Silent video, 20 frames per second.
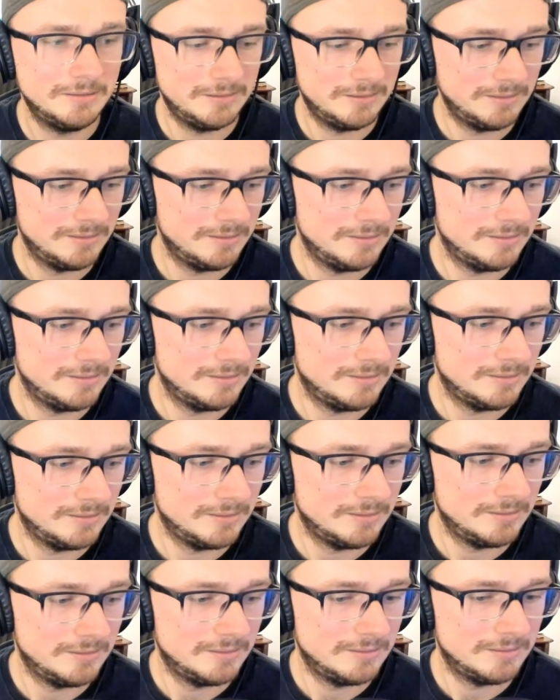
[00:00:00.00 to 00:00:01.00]

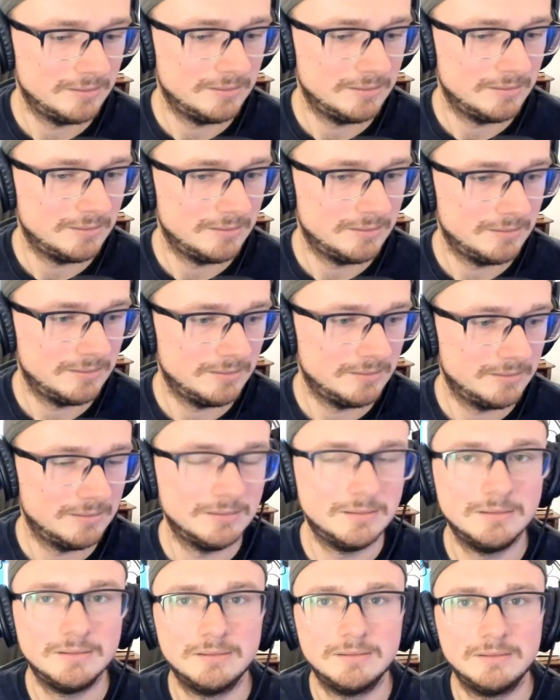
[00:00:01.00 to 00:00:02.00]

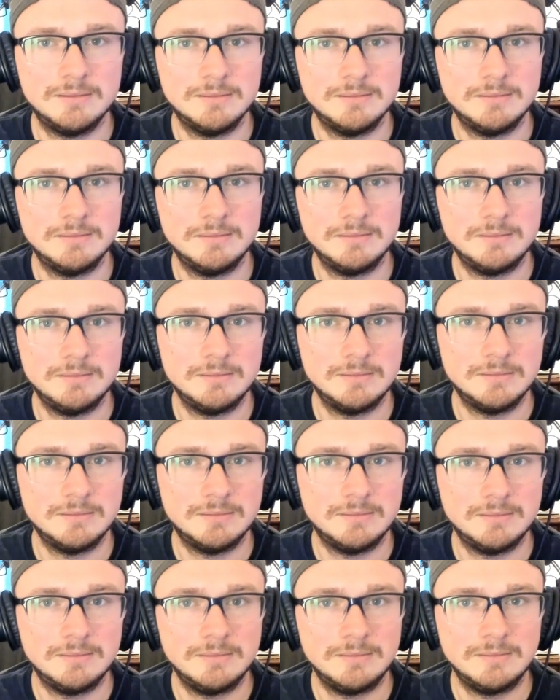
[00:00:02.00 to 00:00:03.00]

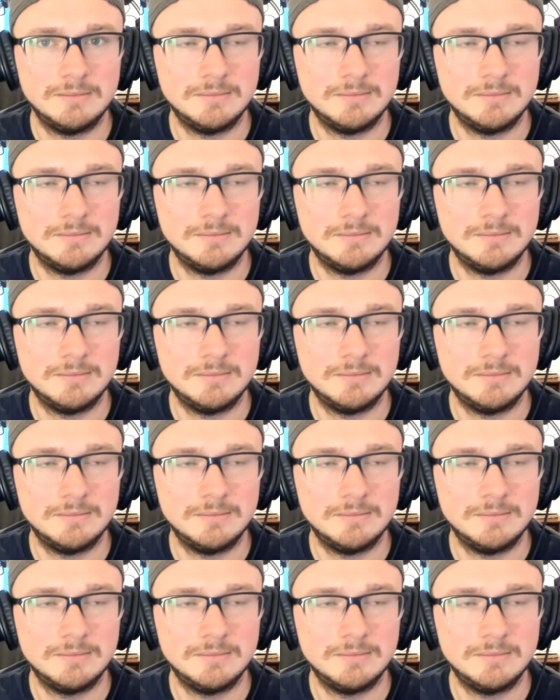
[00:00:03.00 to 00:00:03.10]
(no one is talking)